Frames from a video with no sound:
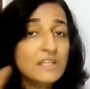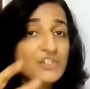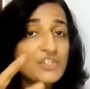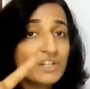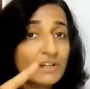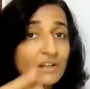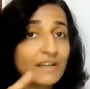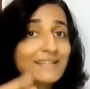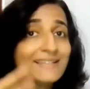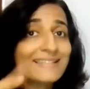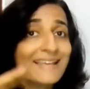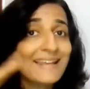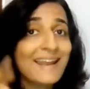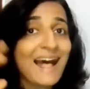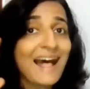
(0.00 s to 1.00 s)
each year. It's
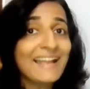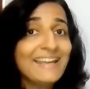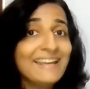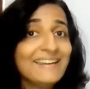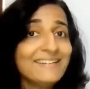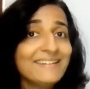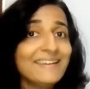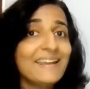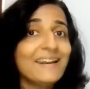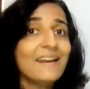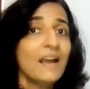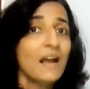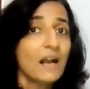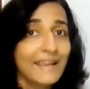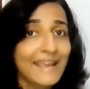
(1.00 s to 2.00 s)
an identical
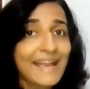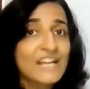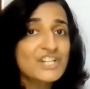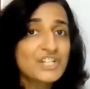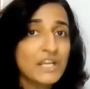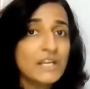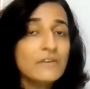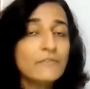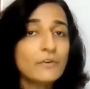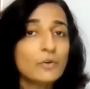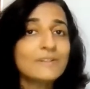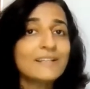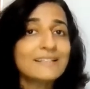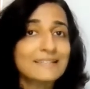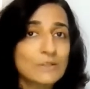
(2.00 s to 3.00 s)
cash
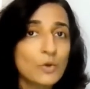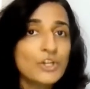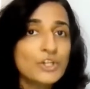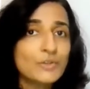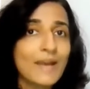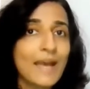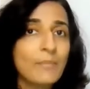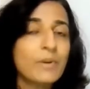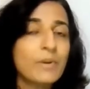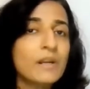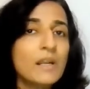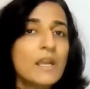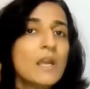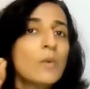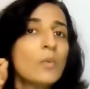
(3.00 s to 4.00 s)
inflow that's going to
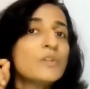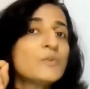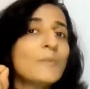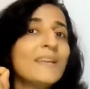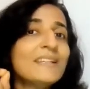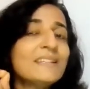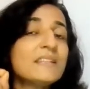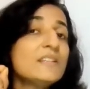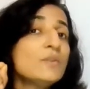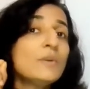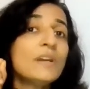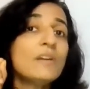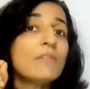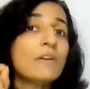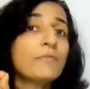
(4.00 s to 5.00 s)
happen, which means that you
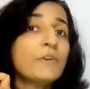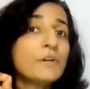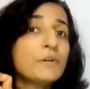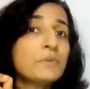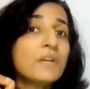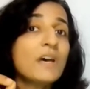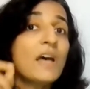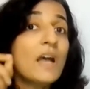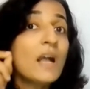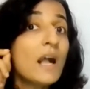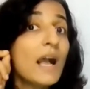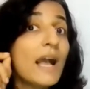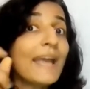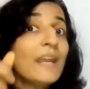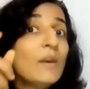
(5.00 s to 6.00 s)
can refer to the
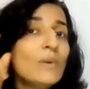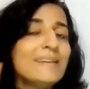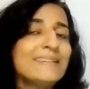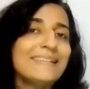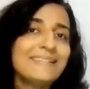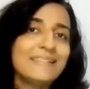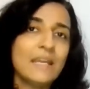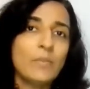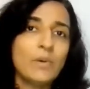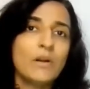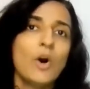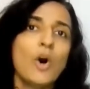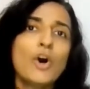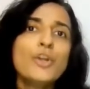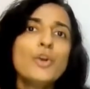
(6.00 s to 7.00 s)
annuity table,
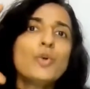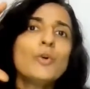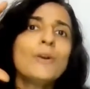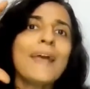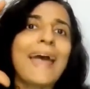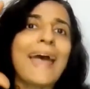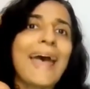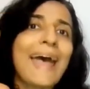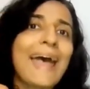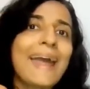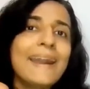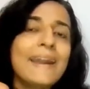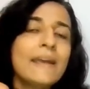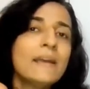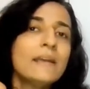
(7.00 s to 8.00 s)
or you could
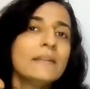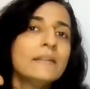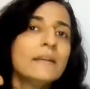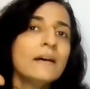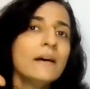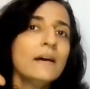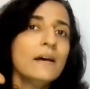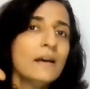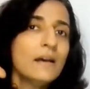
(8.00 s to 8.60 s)
add the